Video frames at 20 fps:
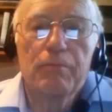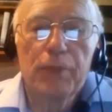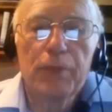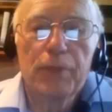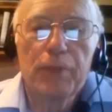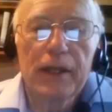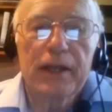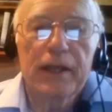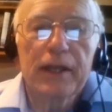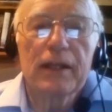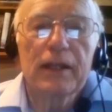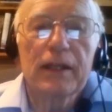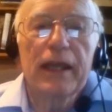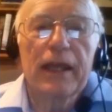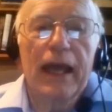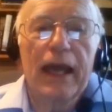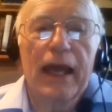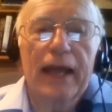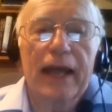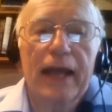
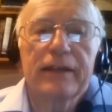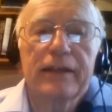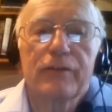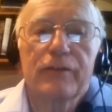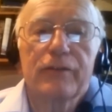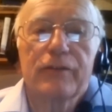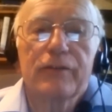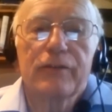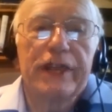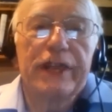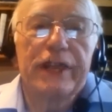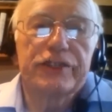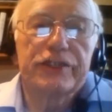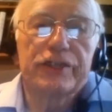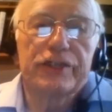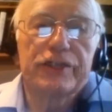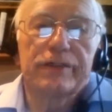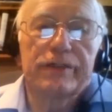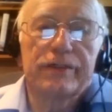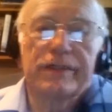politically active
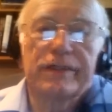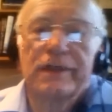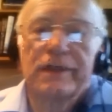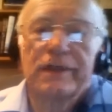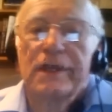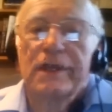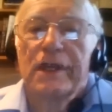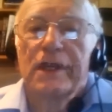grandchildren,